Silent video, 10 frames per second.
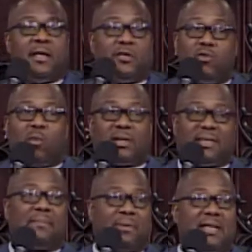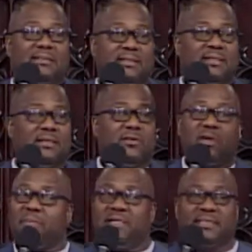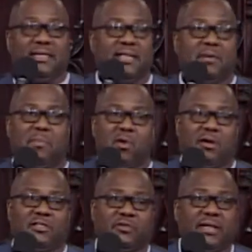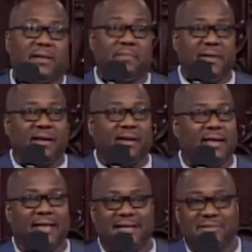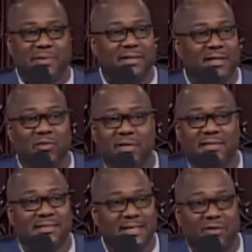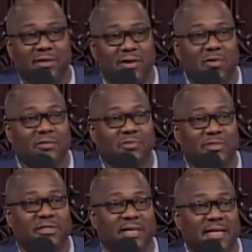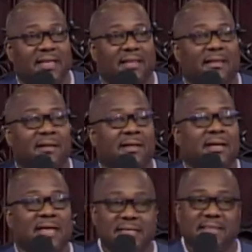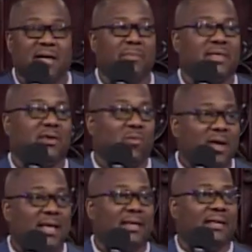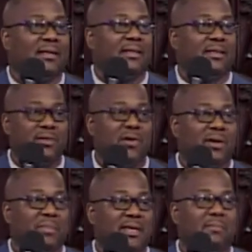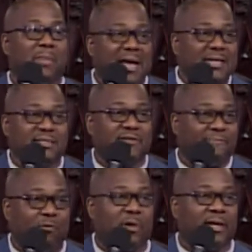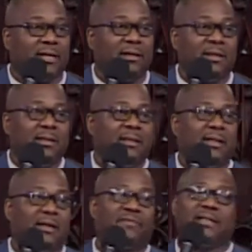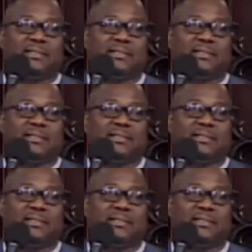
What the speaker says: You want that blessing. You could be sitting in a bar drinking a beer, and guess what? The Lord still knows what you need. He's coming your way. You know what I mean? Minus the 40, if they